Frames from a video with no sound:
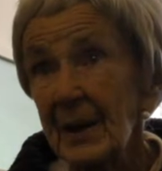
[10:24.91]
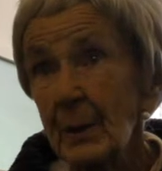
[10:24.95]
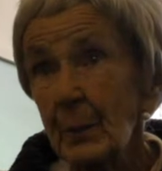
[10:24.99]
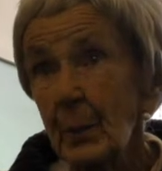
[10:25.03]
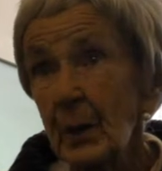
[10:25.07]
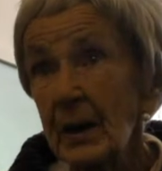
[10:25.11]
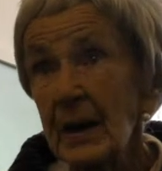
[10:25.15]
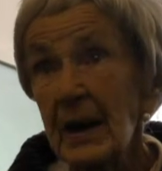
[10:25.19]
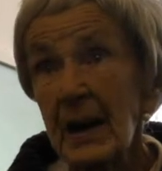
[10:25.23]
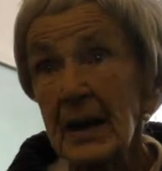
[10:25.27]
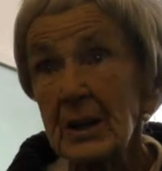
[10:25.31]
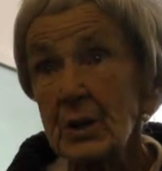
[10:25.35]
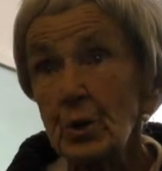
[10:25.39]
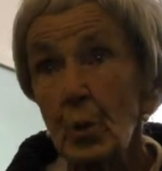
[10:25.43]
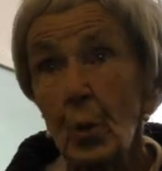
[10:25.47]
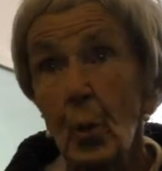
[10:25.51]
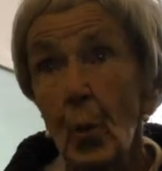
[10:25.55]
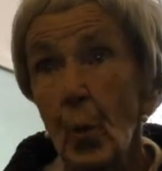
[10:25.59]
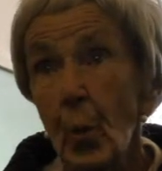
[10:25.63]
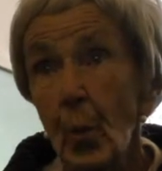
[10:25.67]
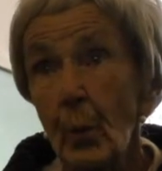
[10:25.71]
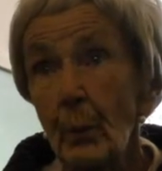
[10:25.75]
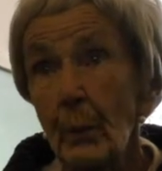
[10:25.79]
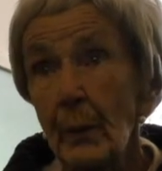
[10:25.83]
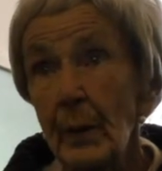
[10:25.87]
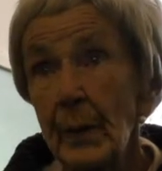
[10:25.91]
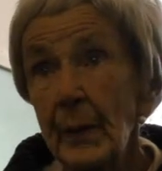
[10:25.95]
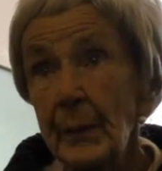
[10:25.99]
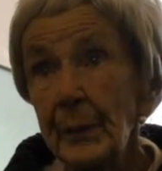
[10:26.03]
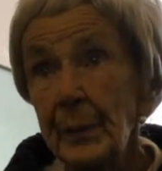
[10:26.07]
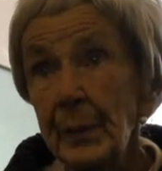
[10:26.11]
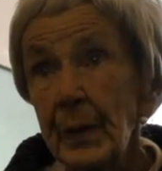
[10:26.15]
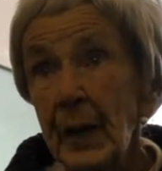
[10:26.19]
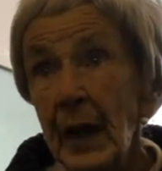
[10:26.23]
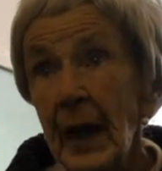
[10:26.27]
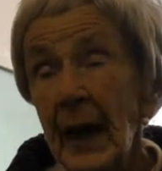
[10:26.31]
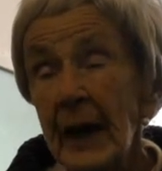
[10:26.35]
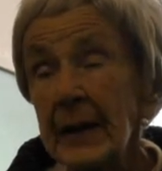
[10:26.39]
Whereas home,
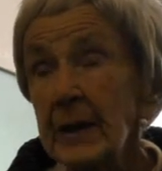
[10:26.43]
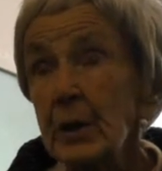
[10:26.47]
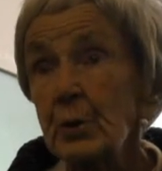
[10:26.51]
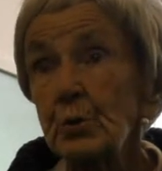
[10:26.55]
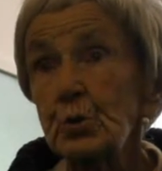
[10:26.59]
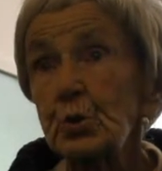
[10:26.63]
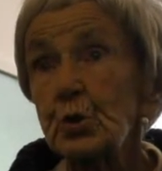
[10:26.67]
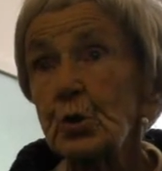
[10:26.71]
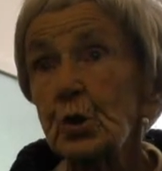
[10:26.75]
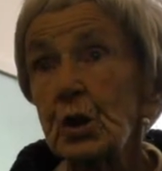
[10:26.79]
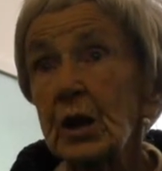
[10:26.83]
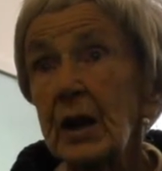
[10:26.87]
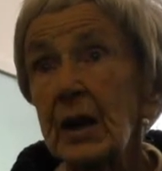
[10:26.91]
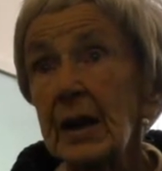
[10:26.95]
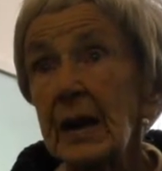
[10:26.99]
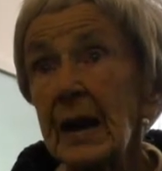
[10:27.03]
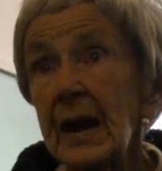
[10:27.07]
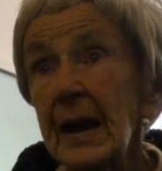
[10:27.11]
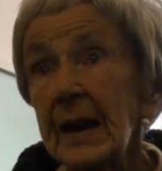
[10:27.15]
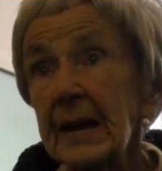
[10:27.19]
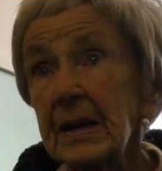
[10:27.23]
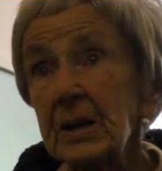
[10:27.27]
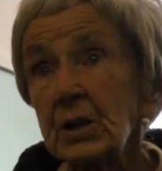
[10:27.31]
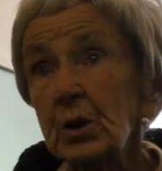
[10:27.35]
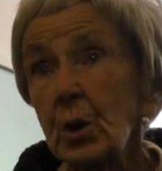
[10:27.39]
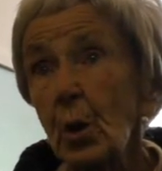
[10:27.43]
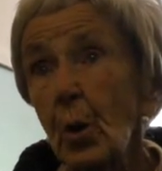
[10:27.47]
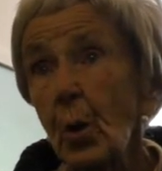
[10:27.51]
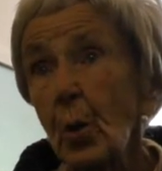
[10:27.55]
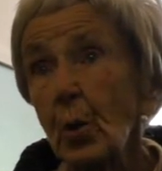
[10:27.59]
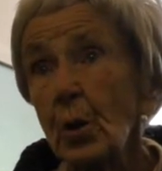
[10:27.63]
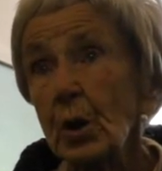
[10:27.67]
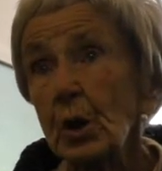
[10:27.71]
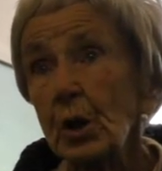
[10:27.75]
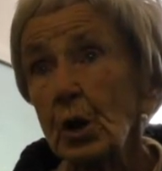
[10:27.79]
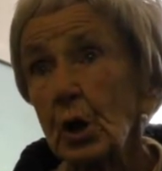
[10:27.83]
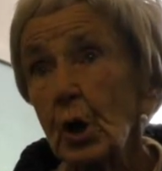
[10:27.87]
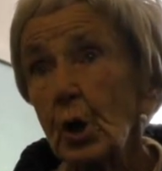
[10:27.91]
I used to collect
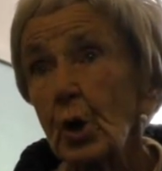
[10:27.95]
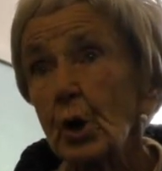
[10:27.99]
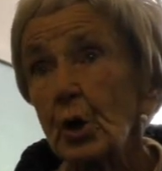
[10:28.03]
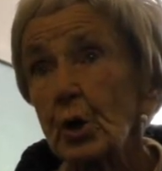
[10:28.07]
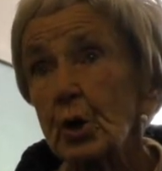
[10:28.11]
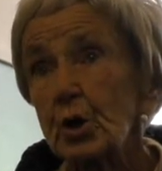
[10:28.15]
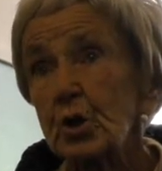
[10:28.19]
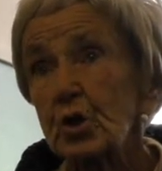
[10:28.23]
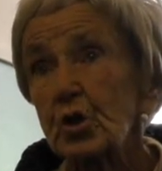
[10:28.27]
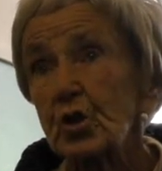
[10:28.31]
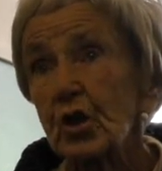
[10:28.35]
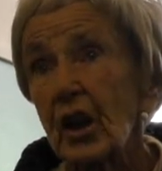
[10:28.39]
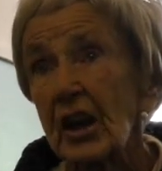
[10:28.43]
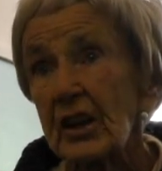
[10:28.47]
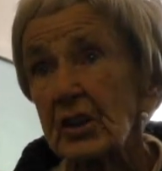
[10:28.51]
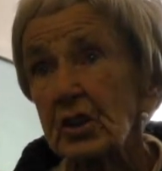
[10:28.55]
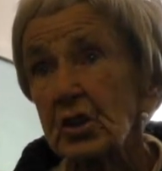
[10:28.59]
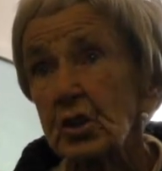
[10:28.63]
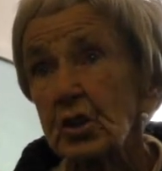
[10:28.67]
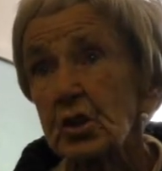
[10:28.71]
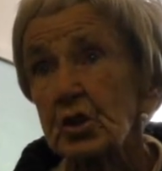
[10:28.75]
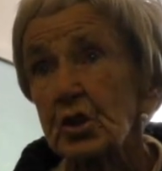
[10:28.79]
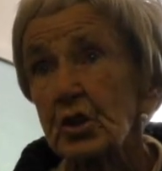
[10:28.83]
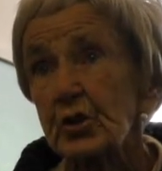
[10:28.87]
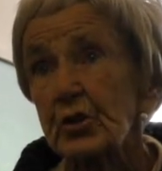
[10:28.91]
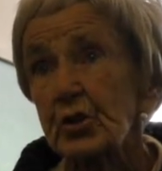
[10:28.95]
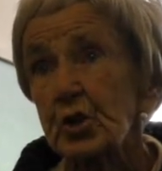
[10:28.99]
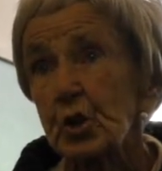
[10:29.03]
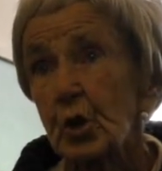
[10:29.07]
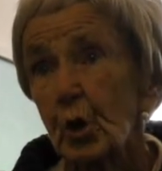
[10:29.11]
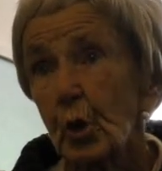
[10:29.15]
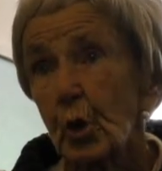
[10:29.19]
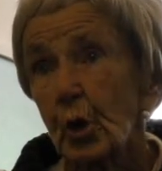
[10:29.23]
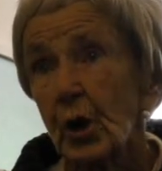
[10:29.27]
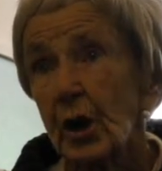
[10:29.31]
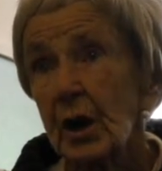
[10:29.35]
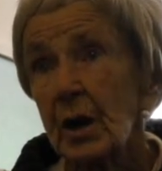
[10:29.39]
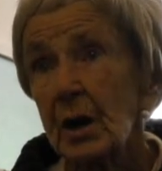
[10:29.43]
all the girls' rations of
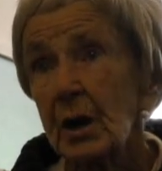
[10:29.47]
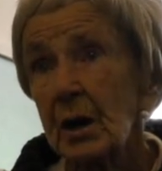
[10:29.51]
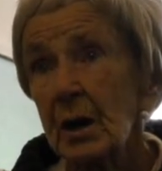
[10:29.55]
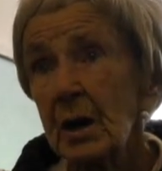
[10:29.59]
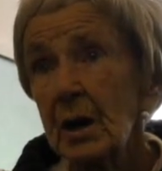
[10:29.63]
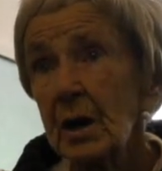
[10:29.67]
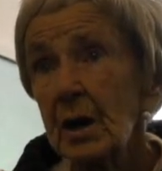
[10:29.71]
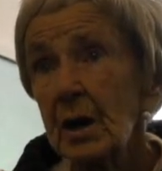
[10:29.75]
sugar